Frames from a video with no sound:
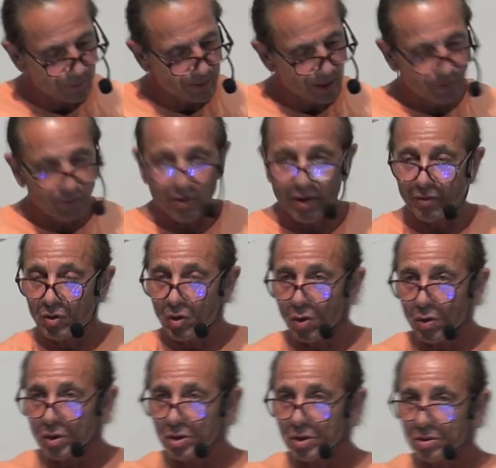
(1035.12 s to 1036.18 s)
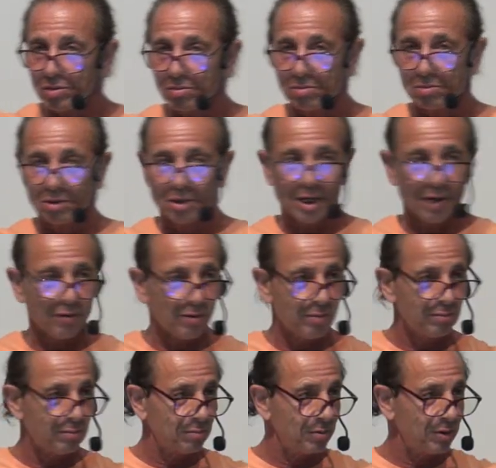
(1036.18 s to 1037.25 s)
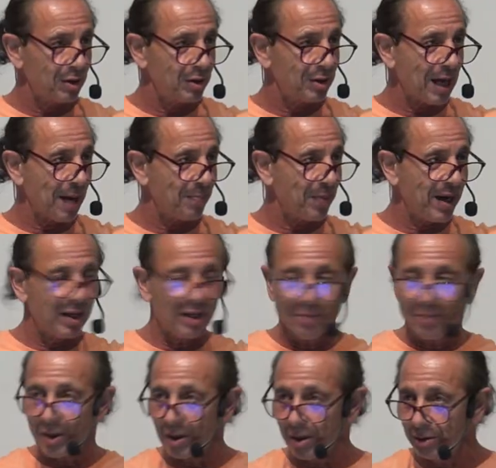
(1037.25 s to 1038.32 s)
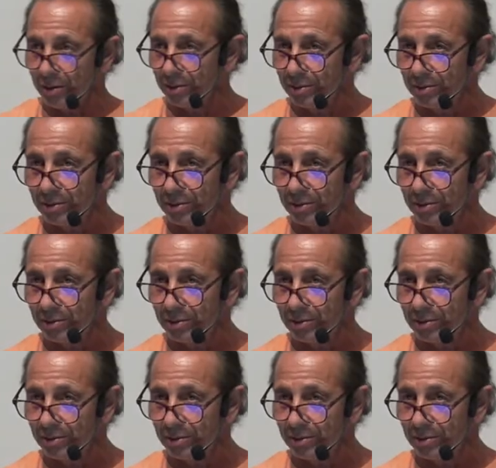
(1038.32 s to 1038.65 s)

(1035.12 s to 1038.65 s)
If you ever notice, you never you stop paying a bill.